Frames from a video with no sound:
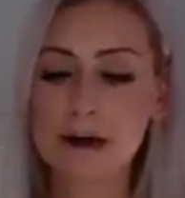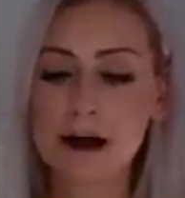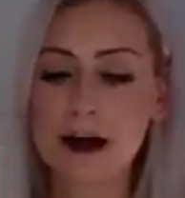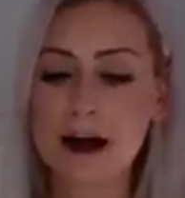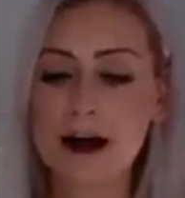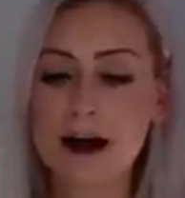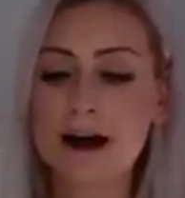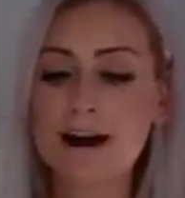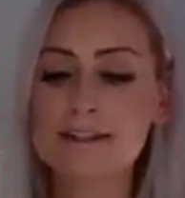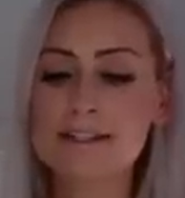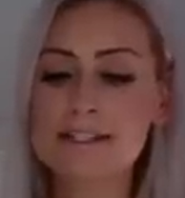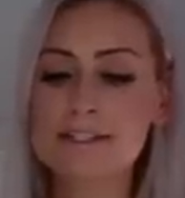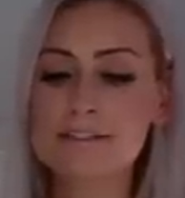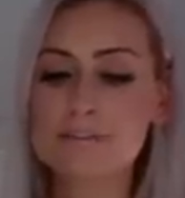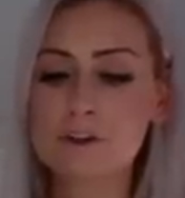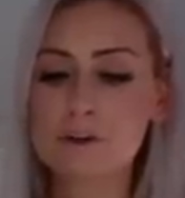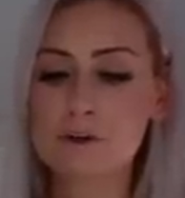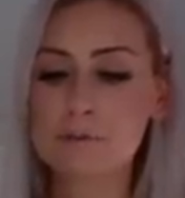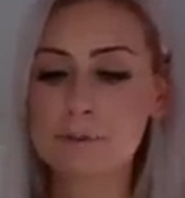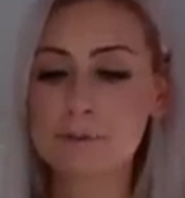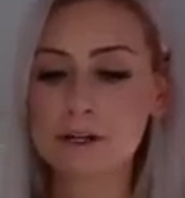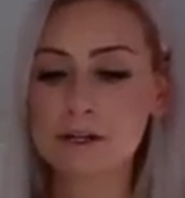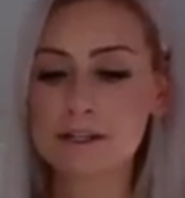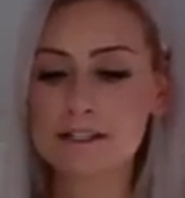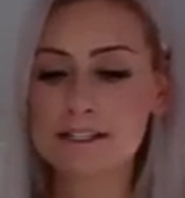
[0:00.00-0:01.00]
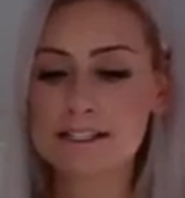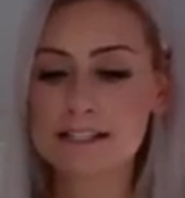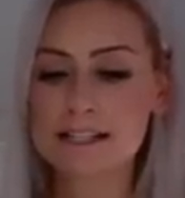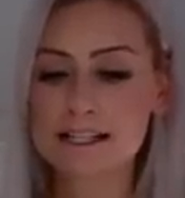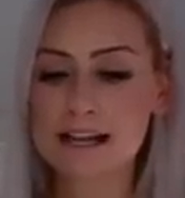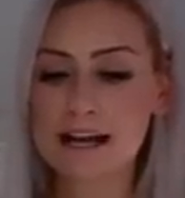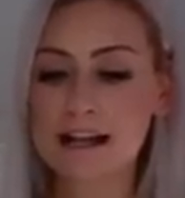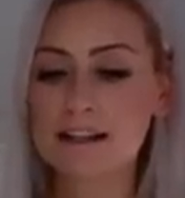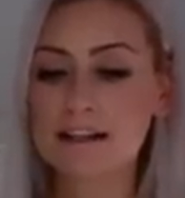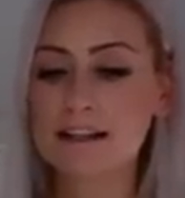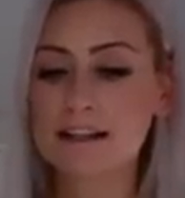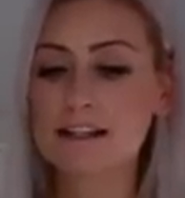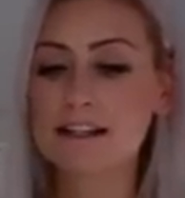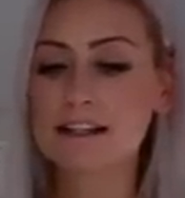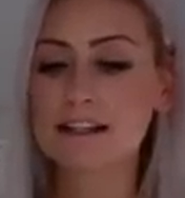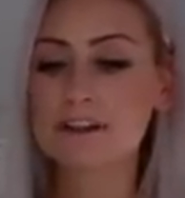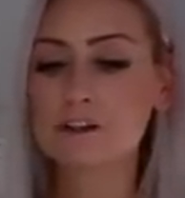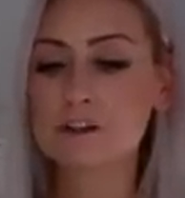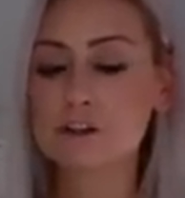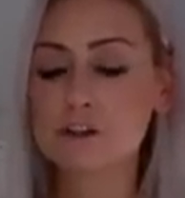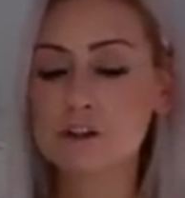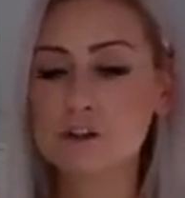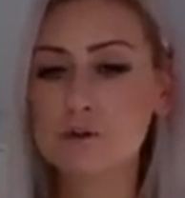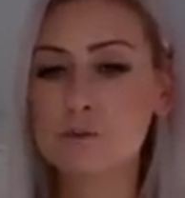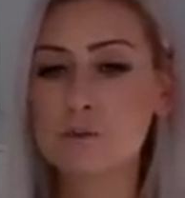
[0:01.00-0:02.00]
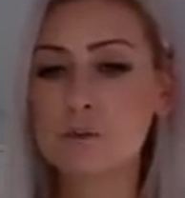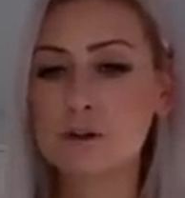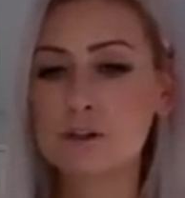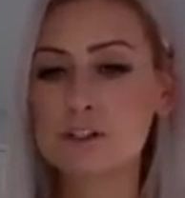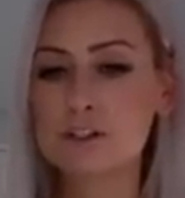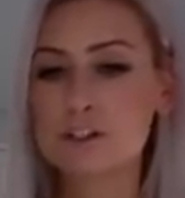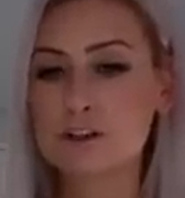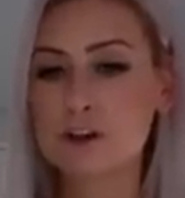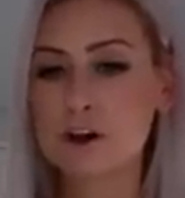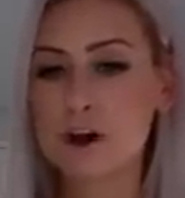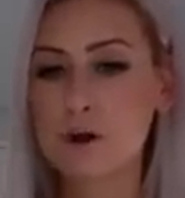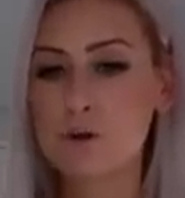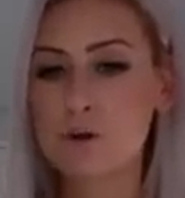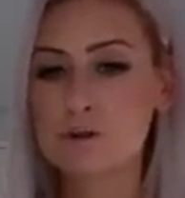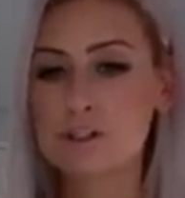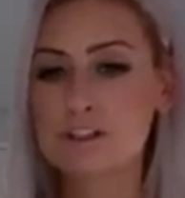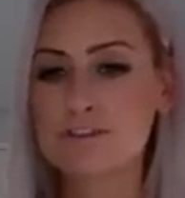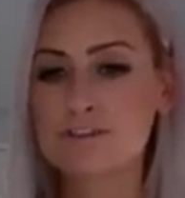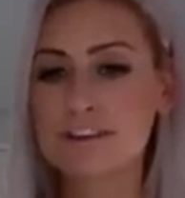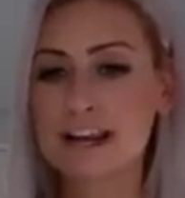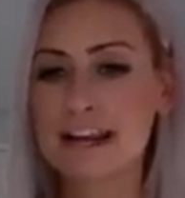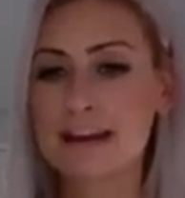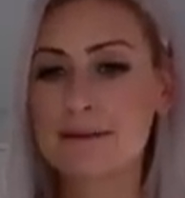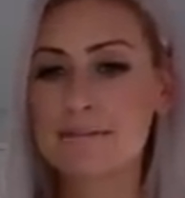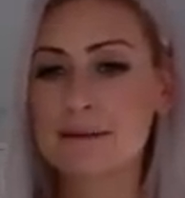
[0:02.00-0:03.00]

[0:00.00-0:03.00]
parts of your personality that you want to cultivate,